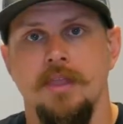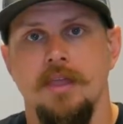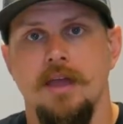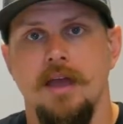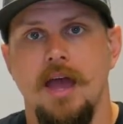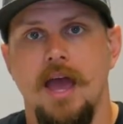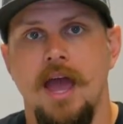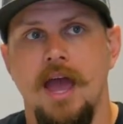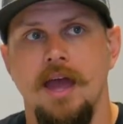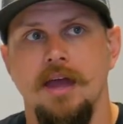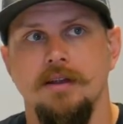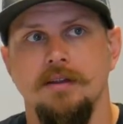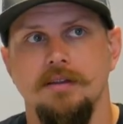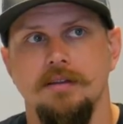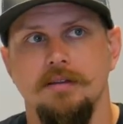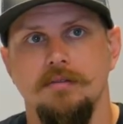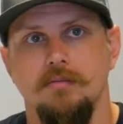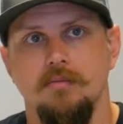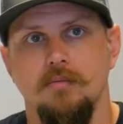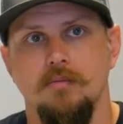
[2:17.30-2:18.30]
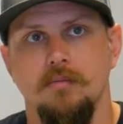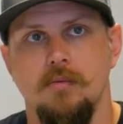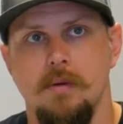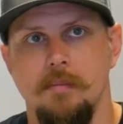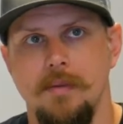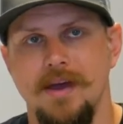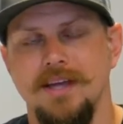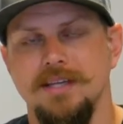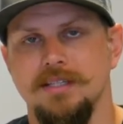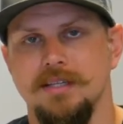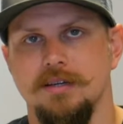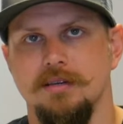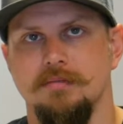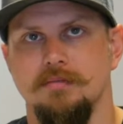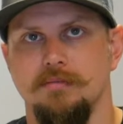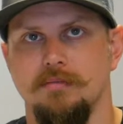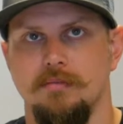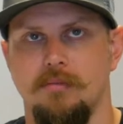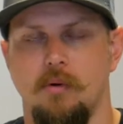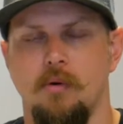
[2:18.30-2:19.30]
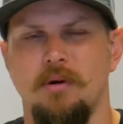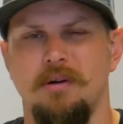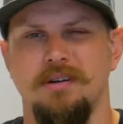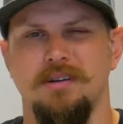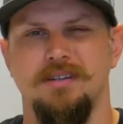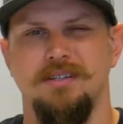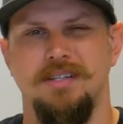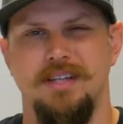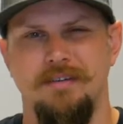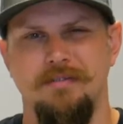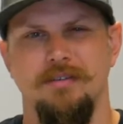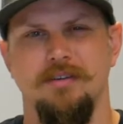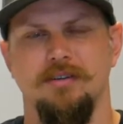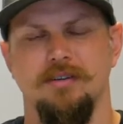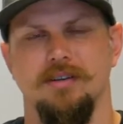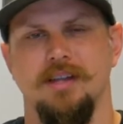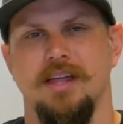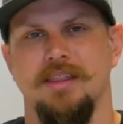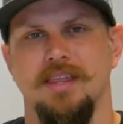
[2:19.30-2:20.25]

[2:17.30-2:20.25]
And what makes it more difficult,